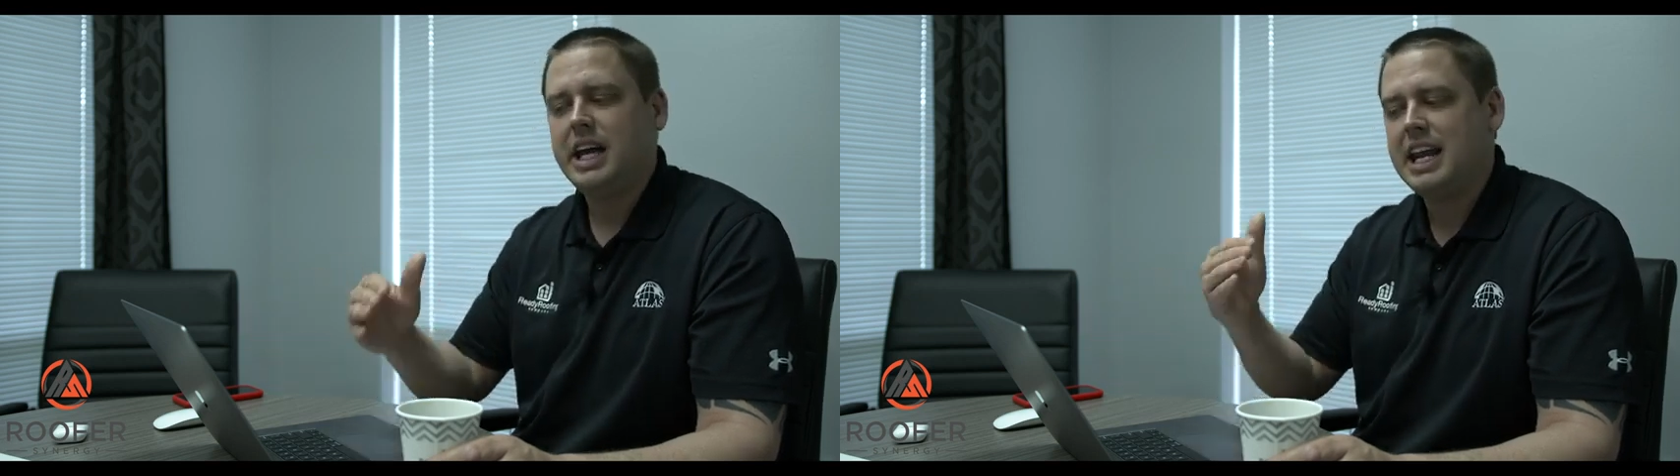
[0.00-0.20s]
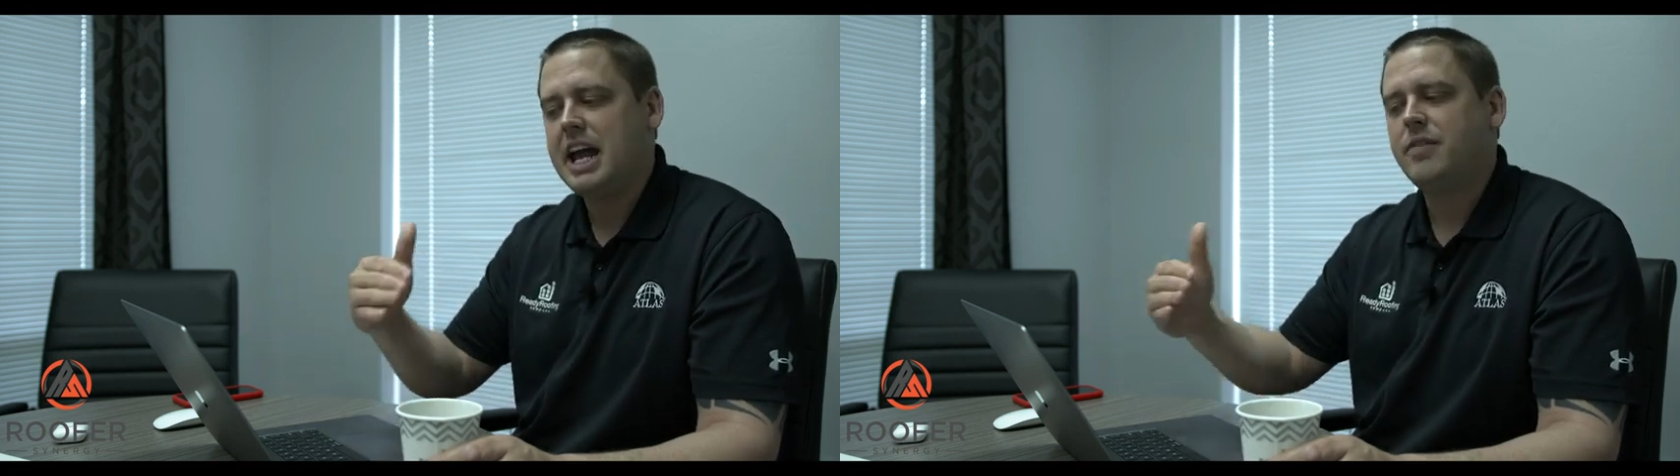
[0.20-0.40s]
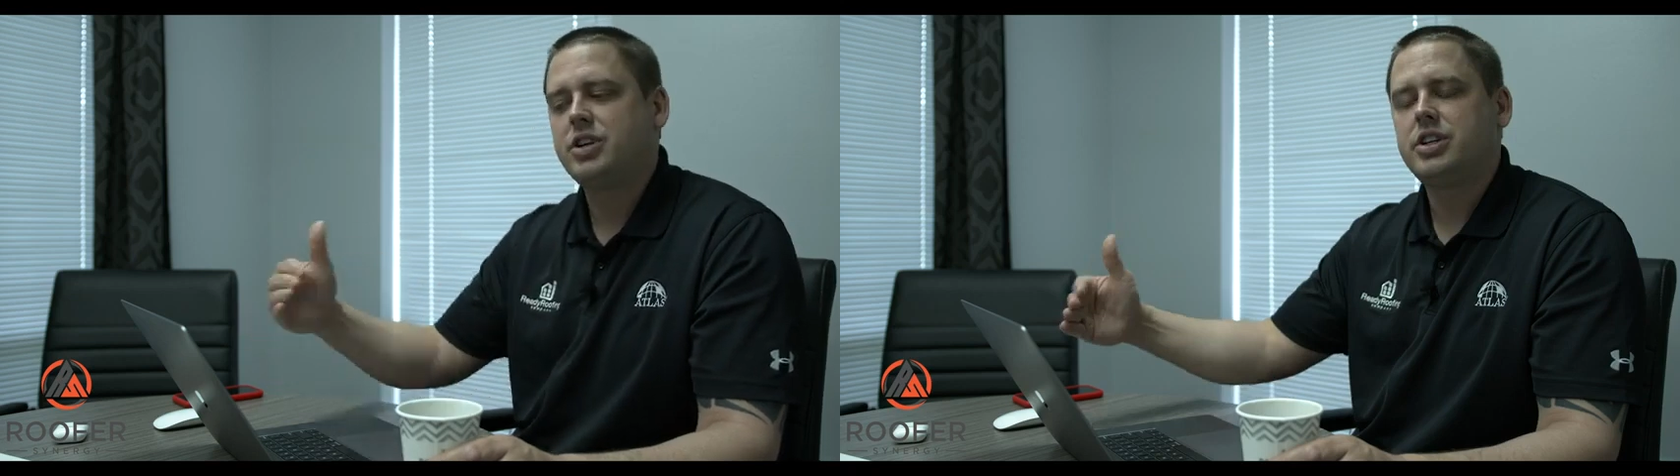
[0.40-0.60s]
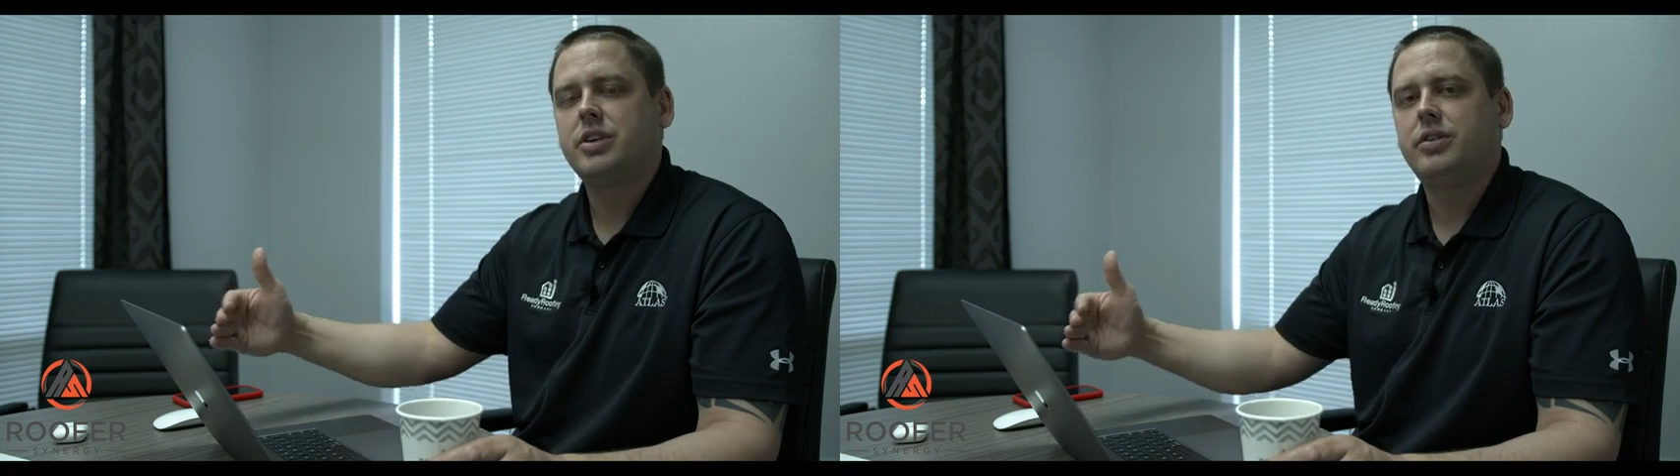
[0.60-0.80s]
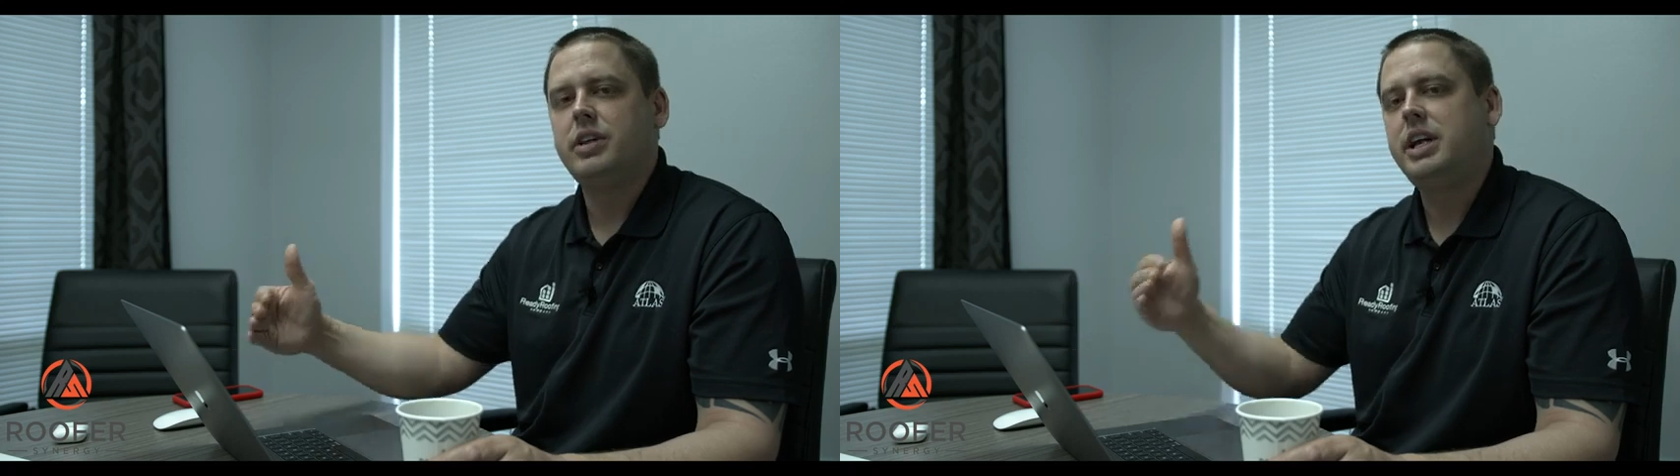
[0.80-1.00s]
and every
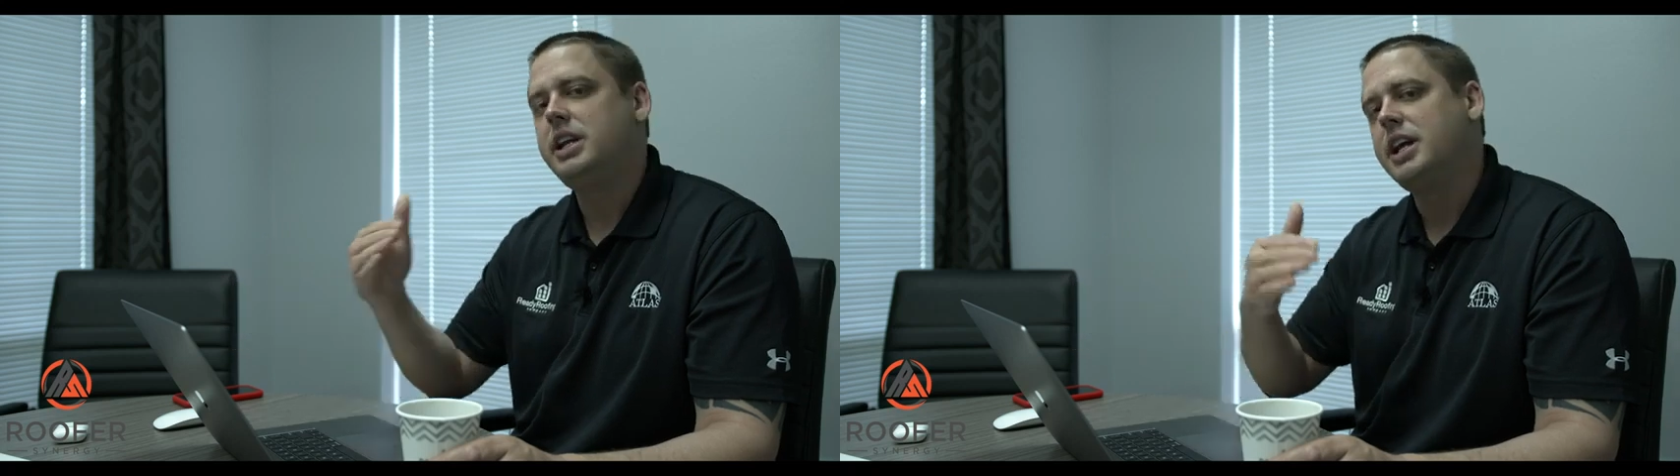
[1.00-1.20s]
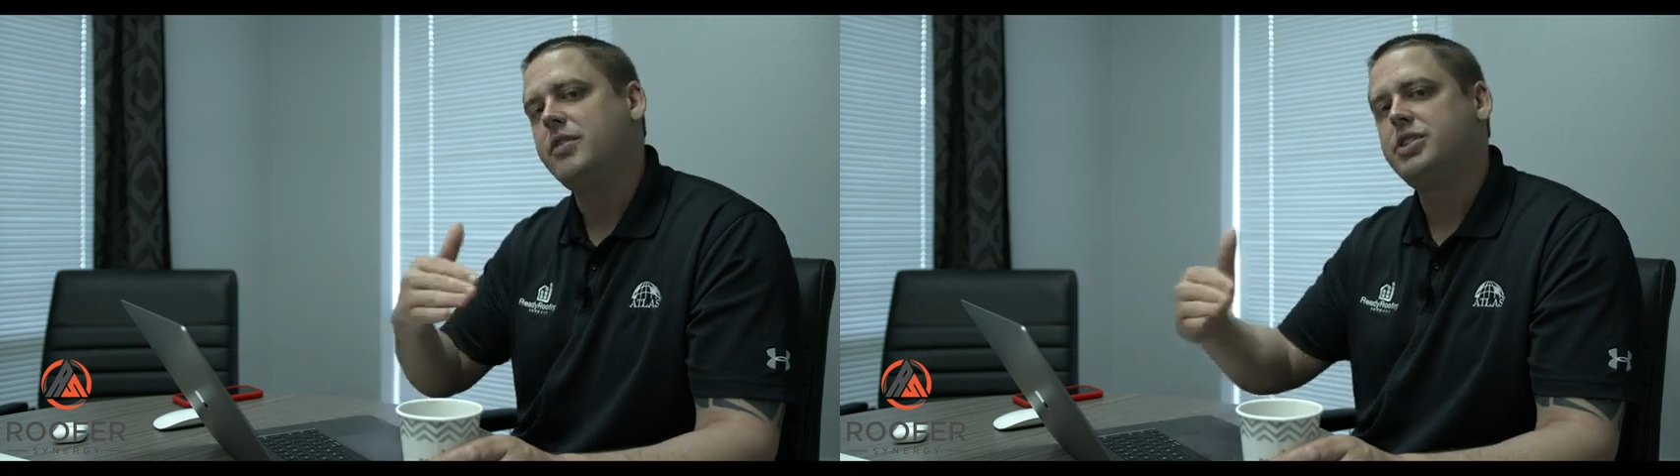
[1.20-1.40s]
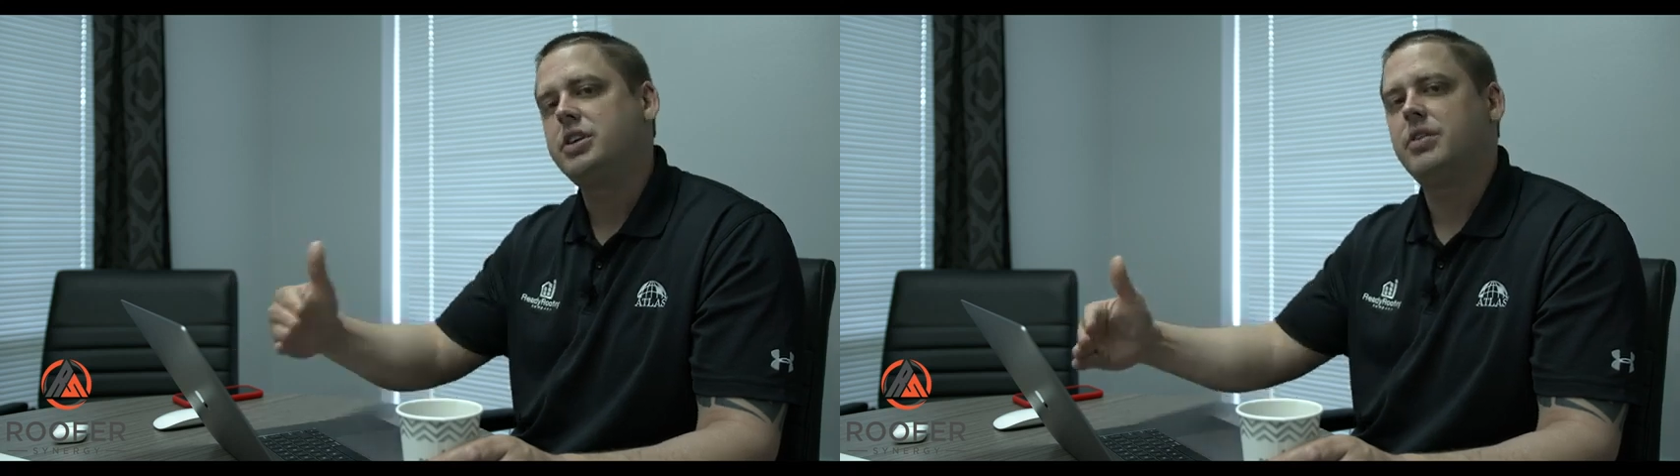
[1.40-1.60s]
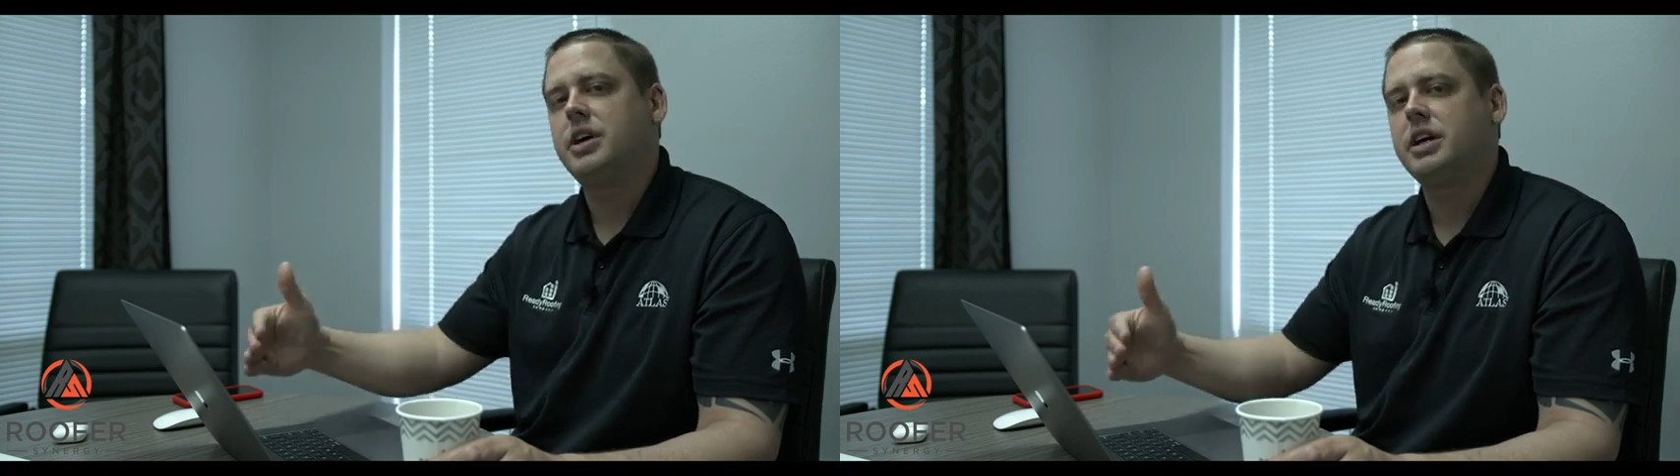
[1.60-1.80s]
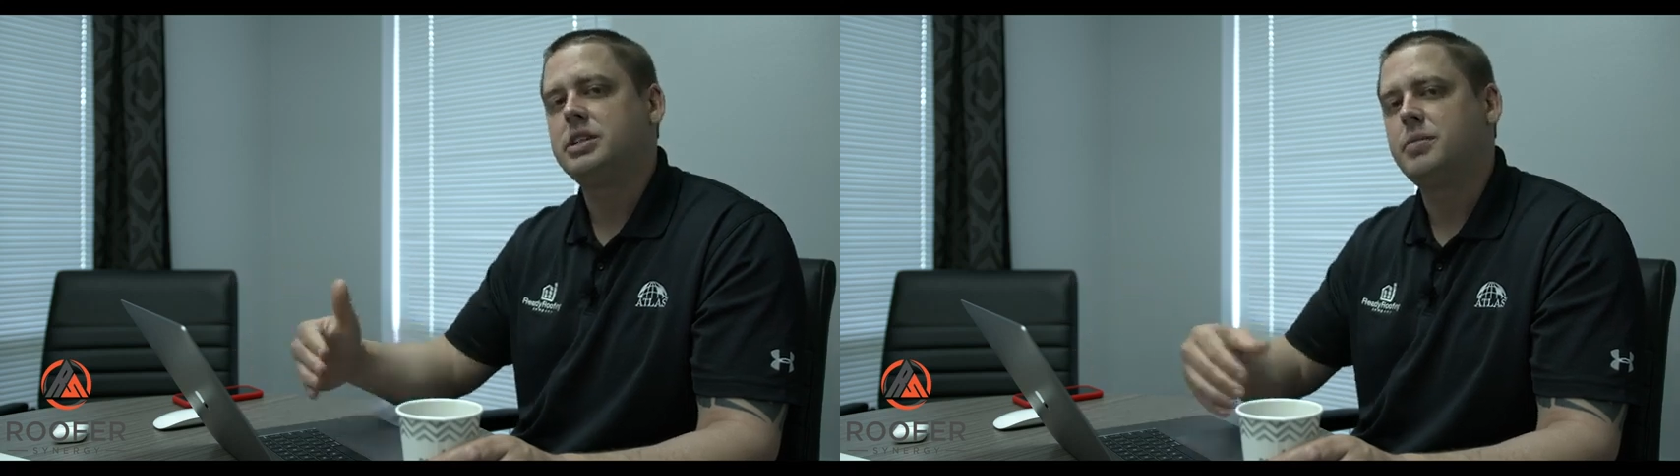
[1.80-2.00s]
single lead and every single
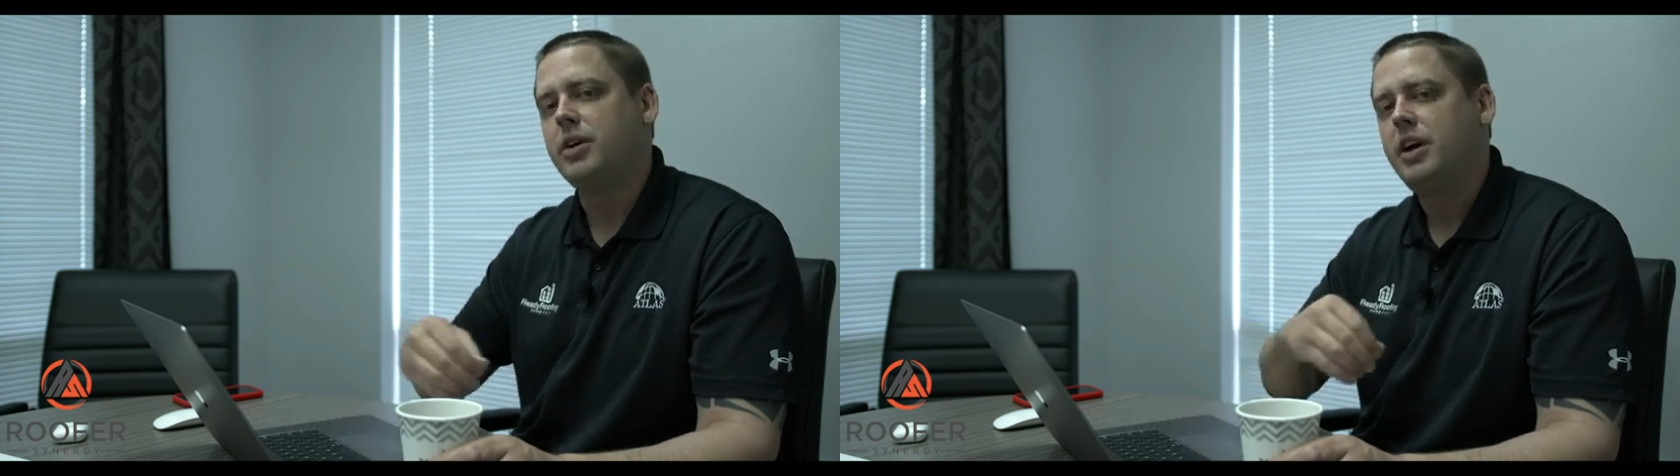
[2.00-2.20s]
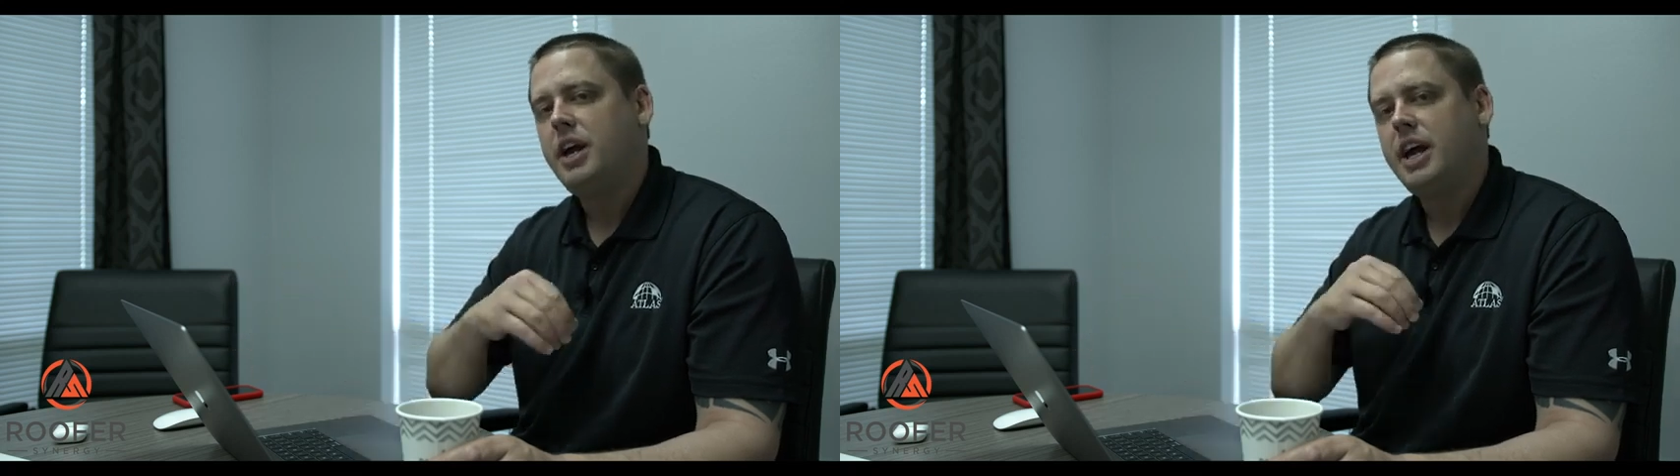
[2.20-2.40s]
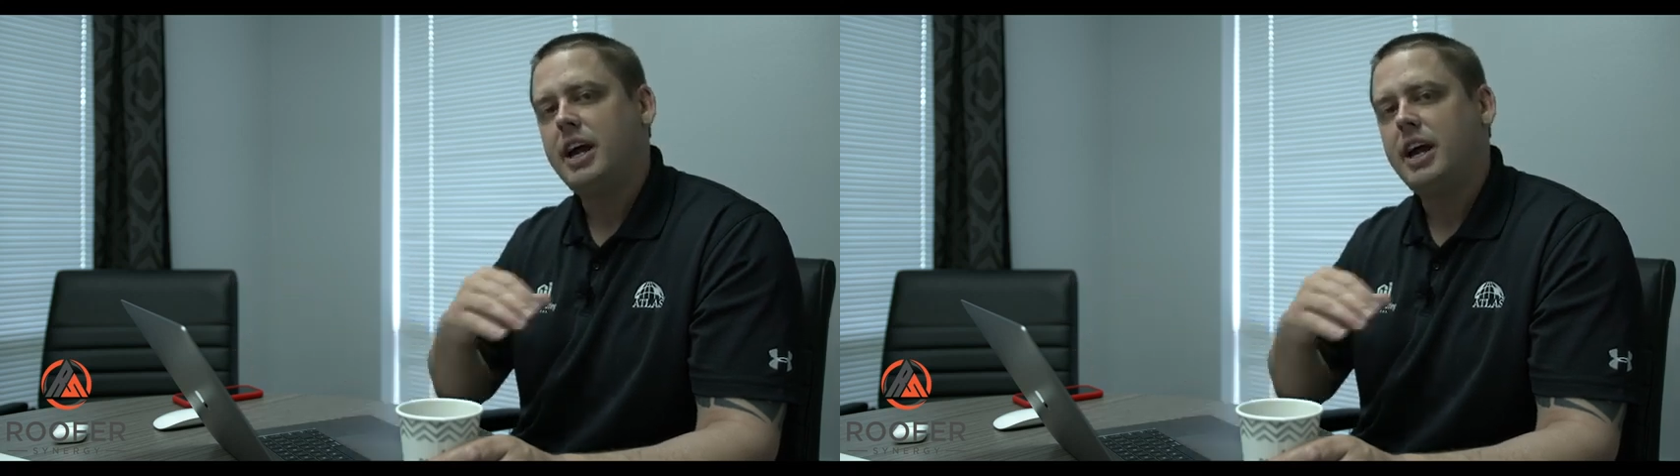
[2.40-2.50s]
customer,